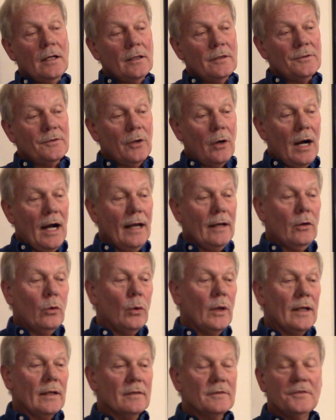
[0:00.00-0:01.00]
So I
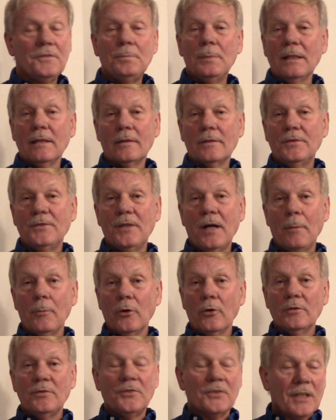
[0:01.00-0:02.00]
quit and spent the
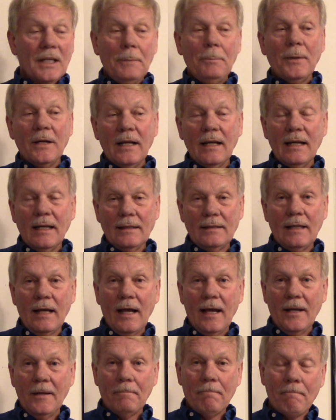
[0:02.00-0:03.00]
summer sleeping in a
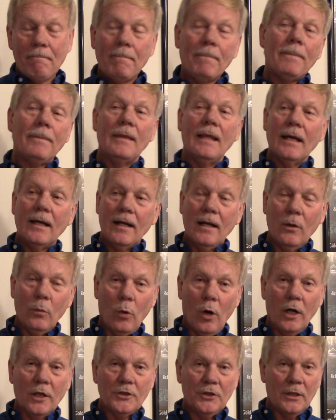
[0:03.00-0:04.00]
tent, digging and
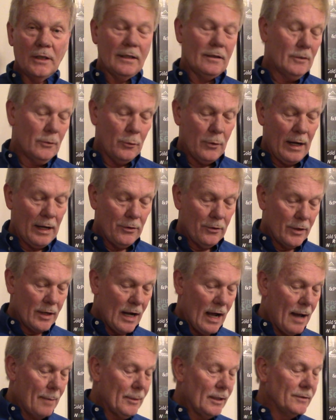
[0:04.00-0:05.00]
washing at the Crater of
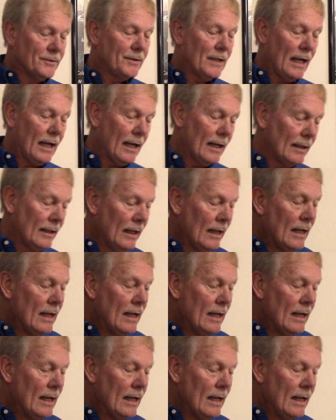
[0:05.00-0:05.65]
Diamonds. And